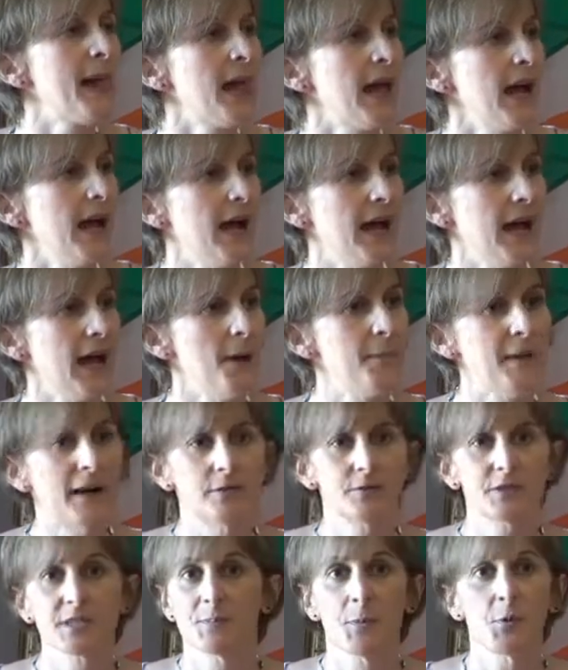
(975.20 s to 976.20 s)

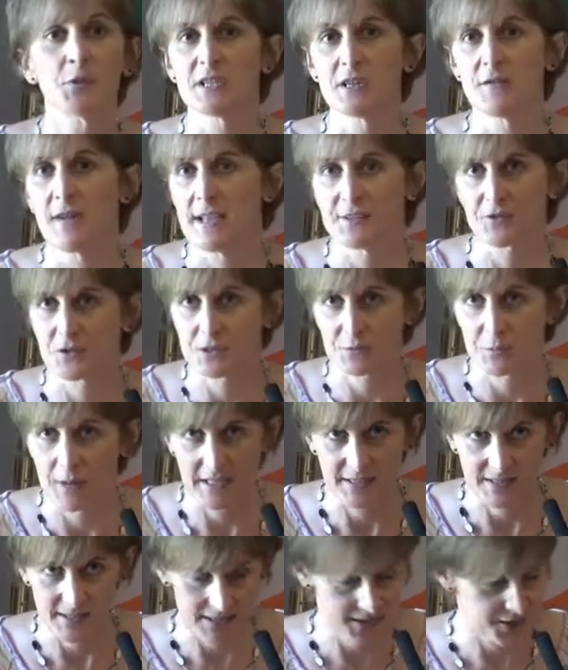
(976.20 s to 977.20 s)
about disposing of hazardous
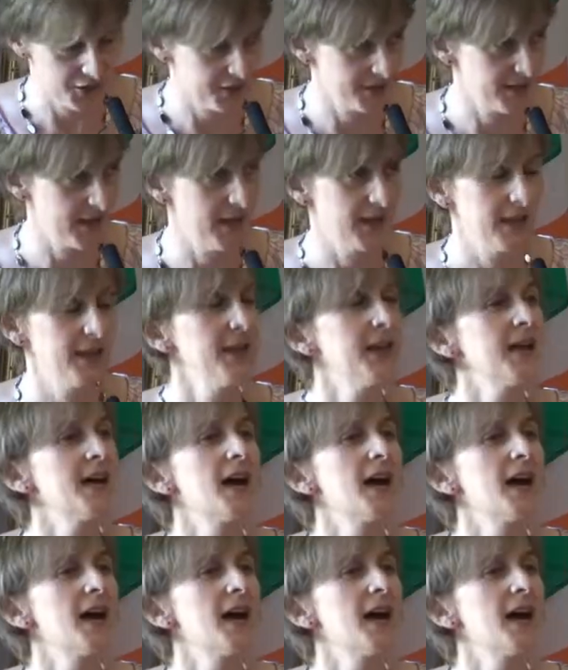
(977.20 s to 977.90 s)
waste, let's just say,